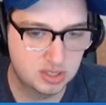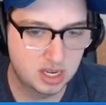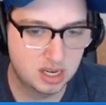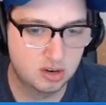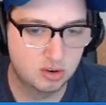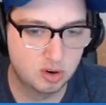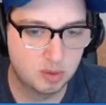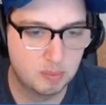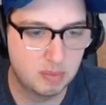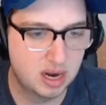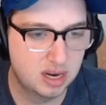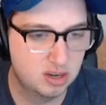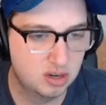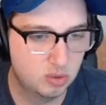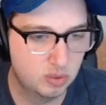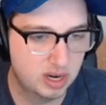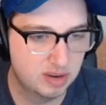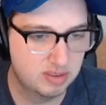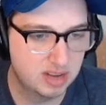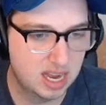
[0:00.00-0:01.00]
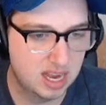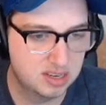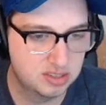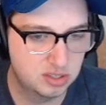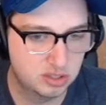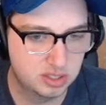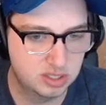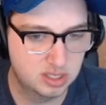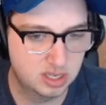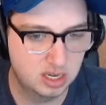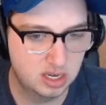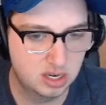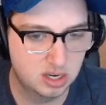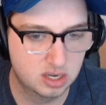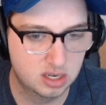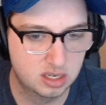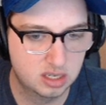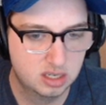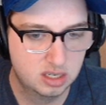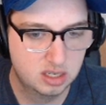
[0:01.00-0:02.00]
And a reminder, we have an asterisk
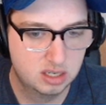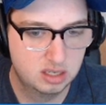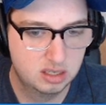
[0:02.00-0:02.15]
here.